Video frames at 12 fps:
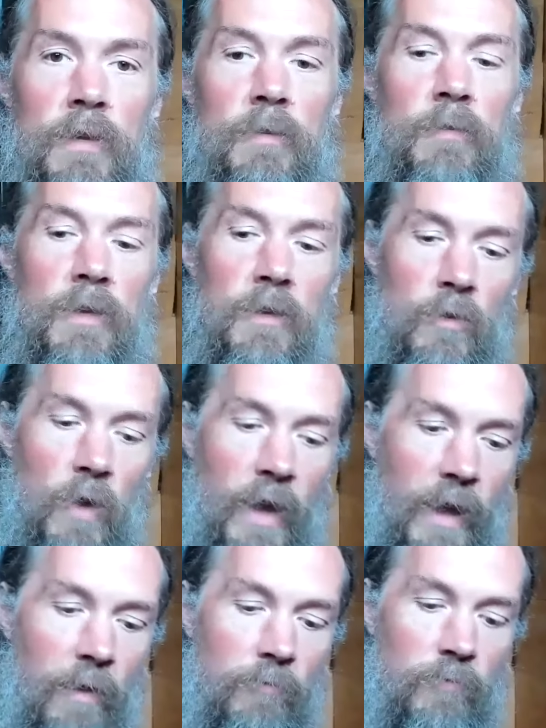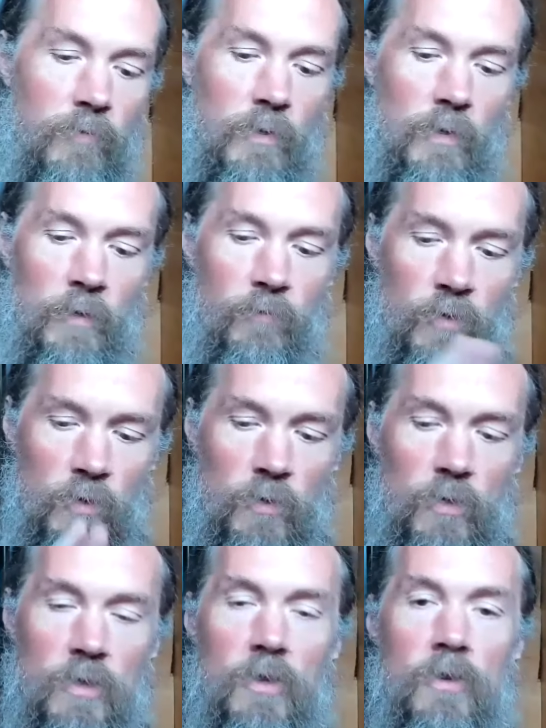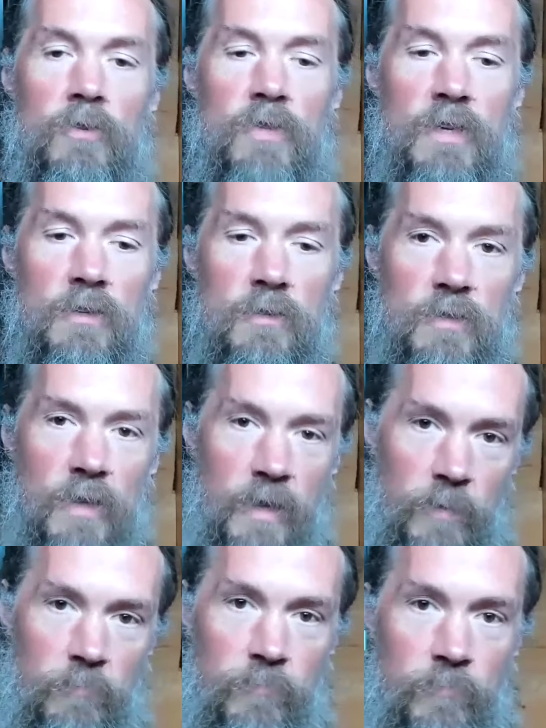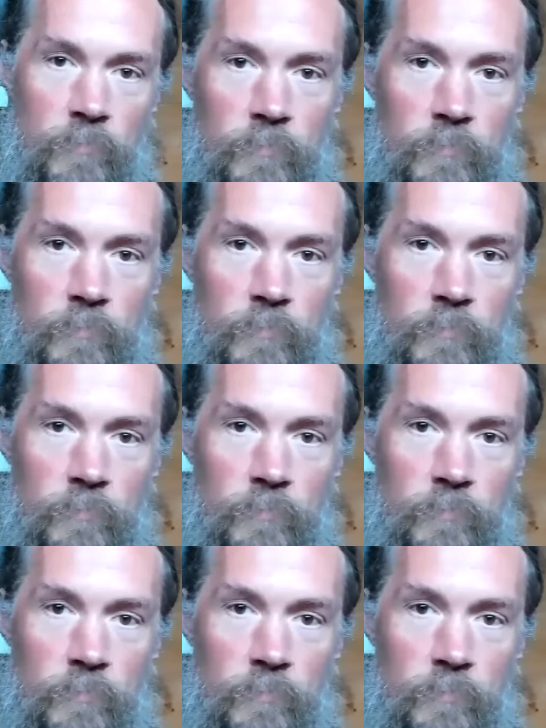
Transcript: you're using your time